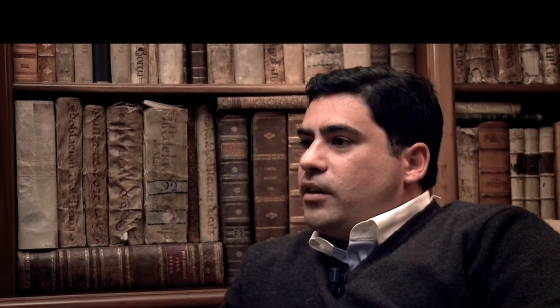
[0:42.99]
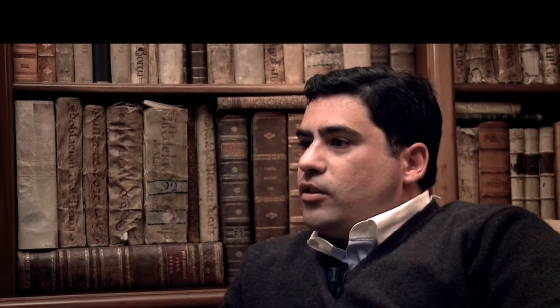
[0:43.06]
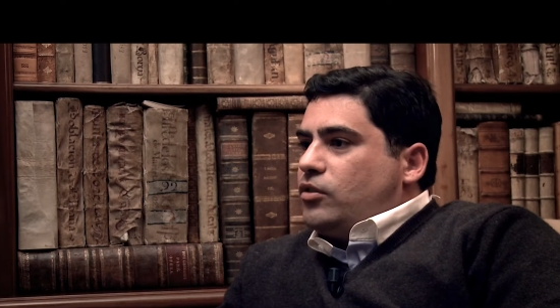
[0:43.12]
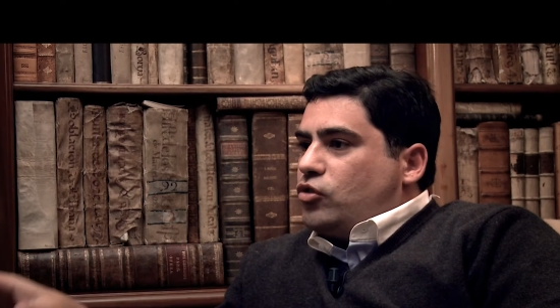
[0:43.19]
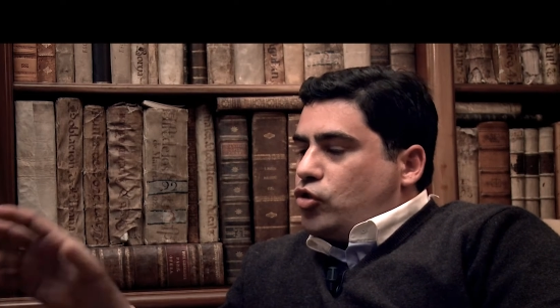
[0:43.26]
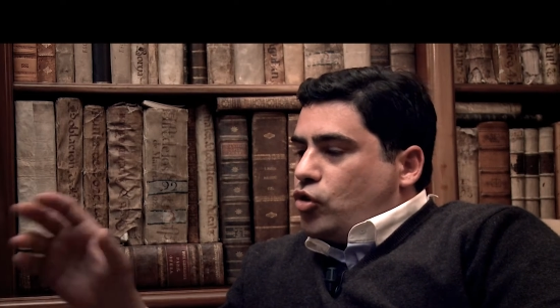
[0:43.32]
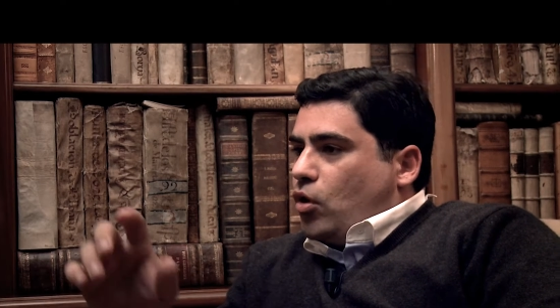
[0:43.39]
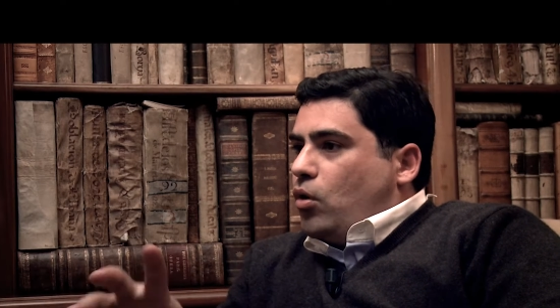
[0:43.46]

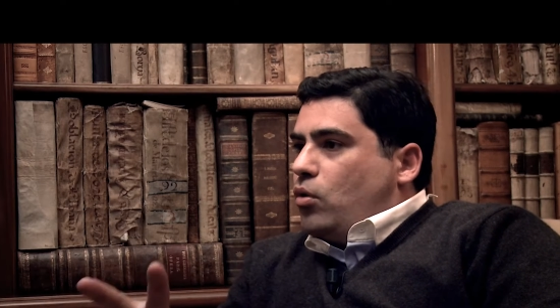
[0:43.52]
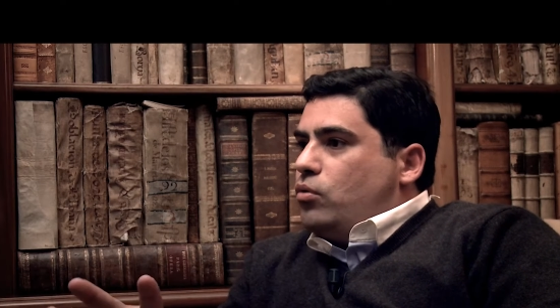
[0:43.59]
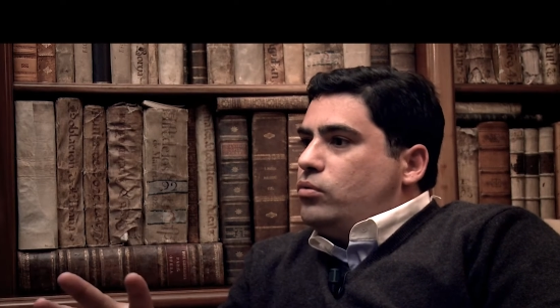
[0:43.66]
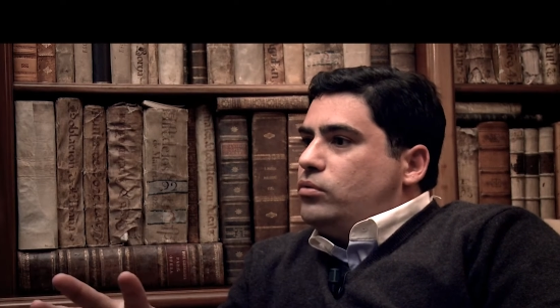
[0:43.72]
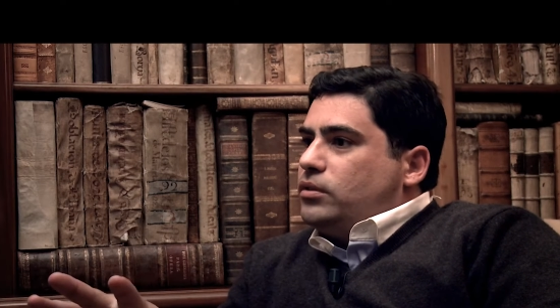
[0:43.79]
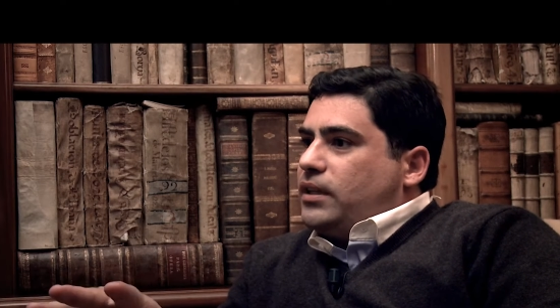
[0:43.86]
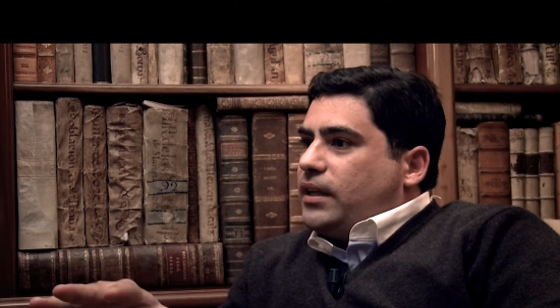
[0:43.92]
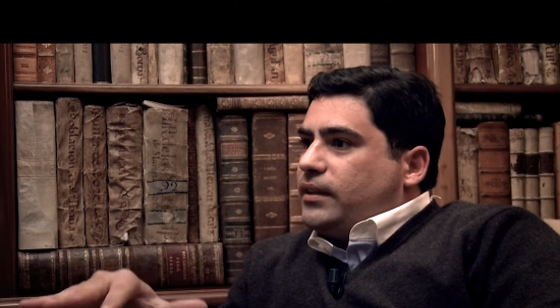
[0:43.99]
saw
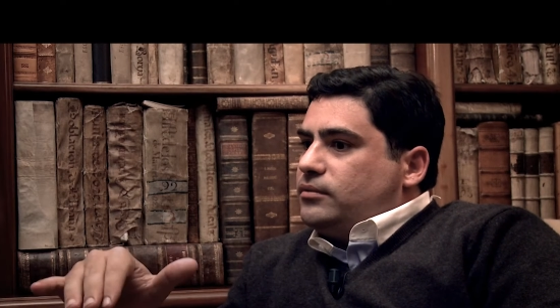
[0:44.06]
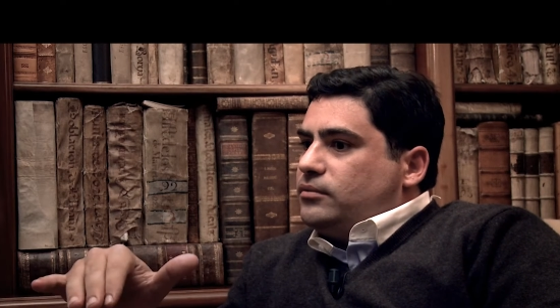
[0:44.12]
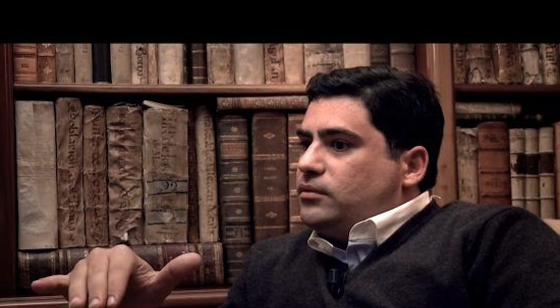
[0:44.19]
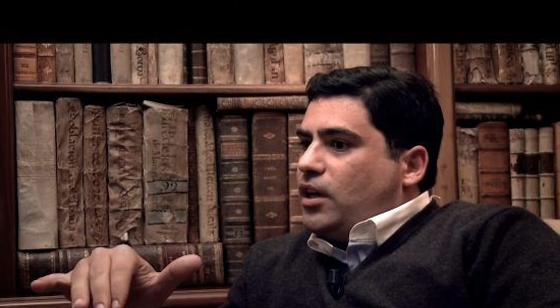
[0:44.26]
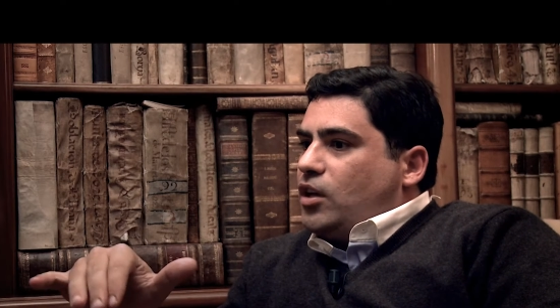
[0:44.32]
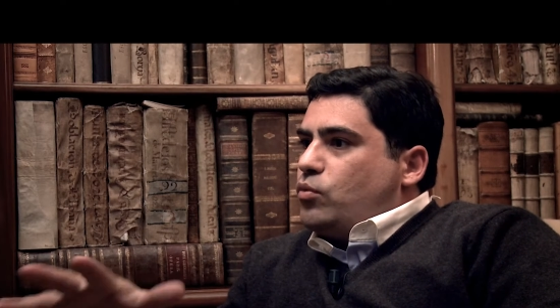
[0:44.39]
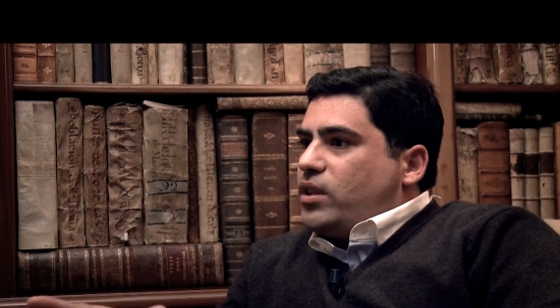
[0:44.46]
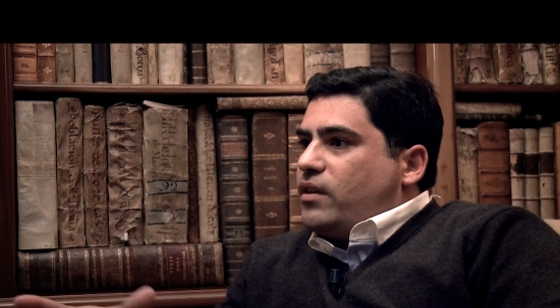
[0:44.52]
that
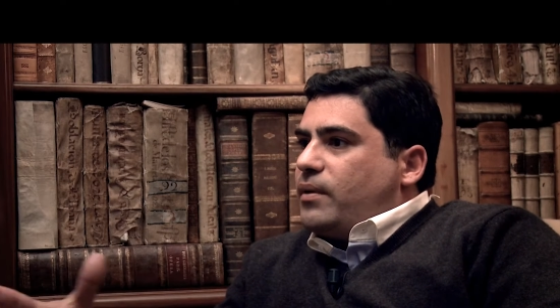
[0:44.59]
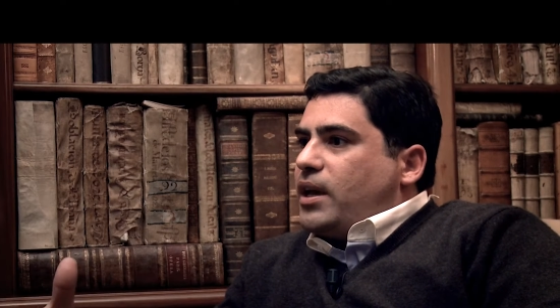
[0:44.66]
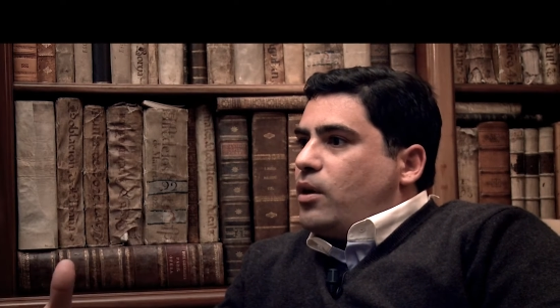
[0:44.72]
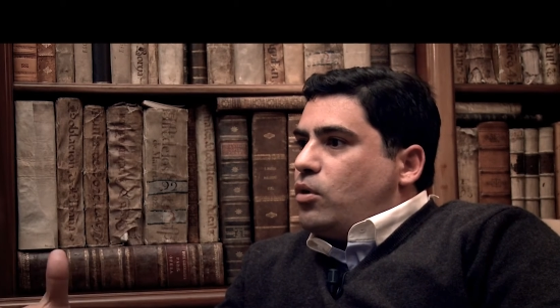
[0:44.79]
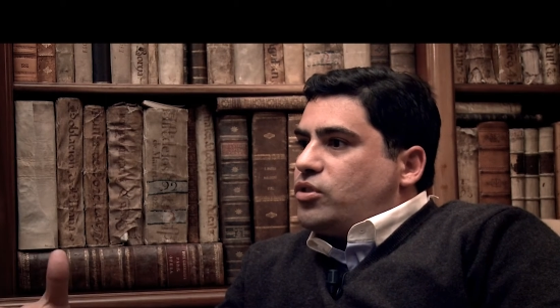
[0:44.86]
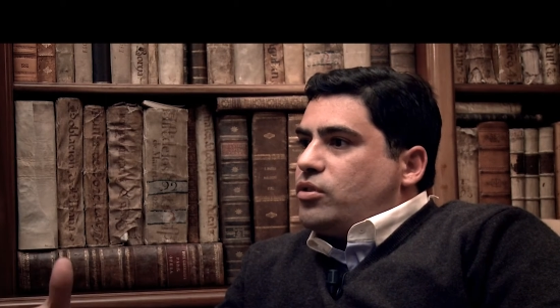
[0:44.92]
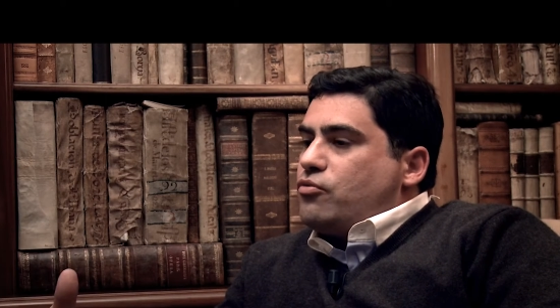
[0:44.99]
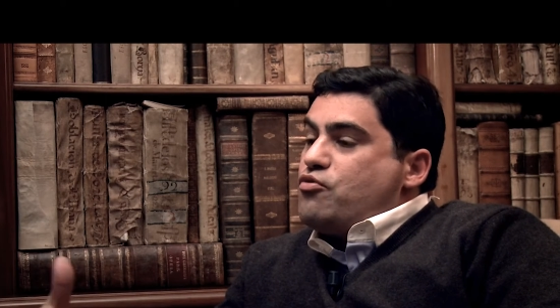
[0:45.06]
Edward
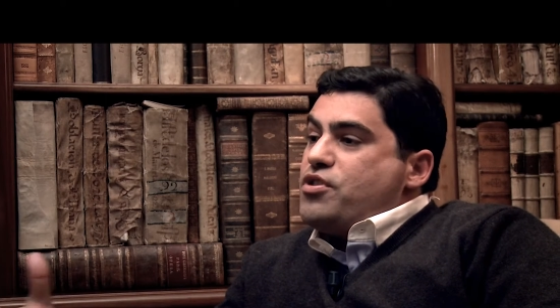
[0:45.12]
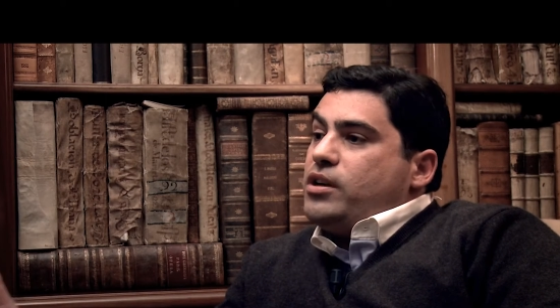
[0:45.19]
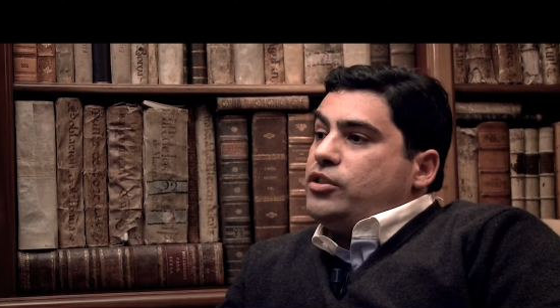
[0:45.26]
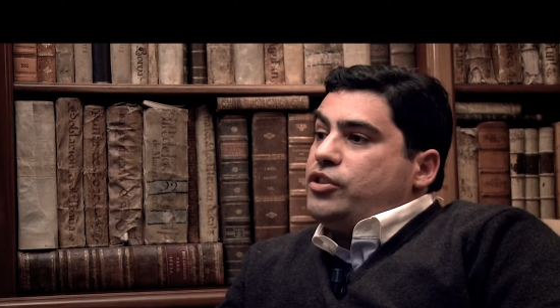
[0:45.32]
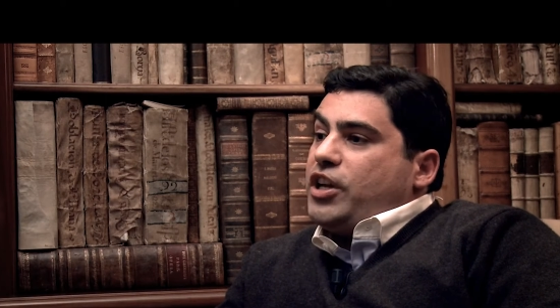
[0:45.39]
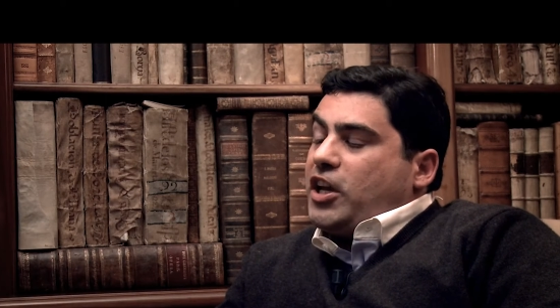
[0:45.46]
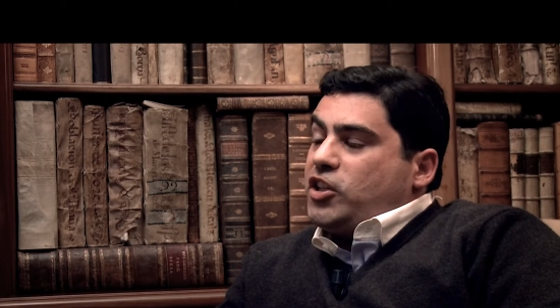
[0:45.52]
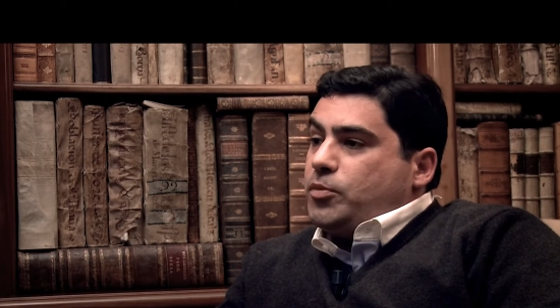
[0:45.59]
was the real
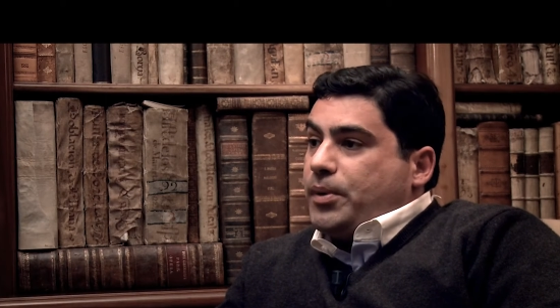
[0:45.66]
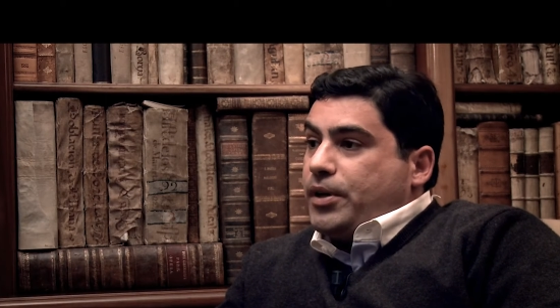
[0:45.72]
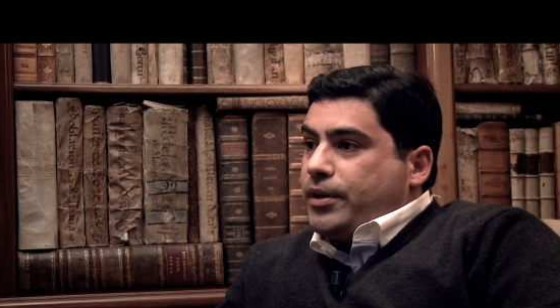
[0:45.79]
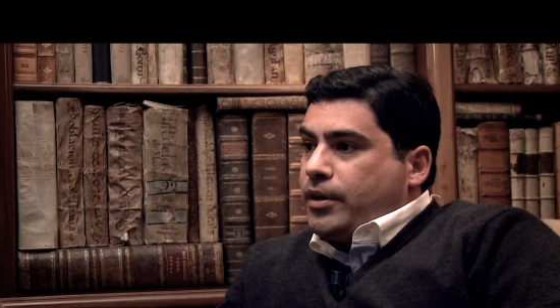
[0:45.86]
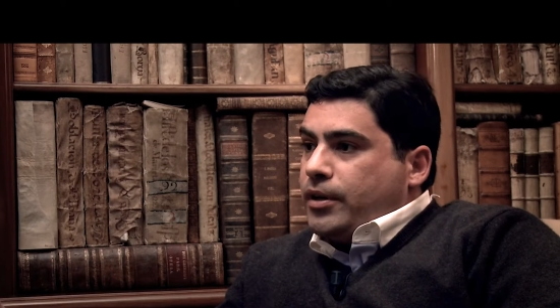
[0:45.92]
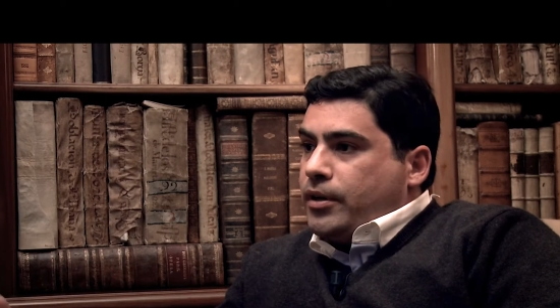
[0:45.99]
Shakespeare,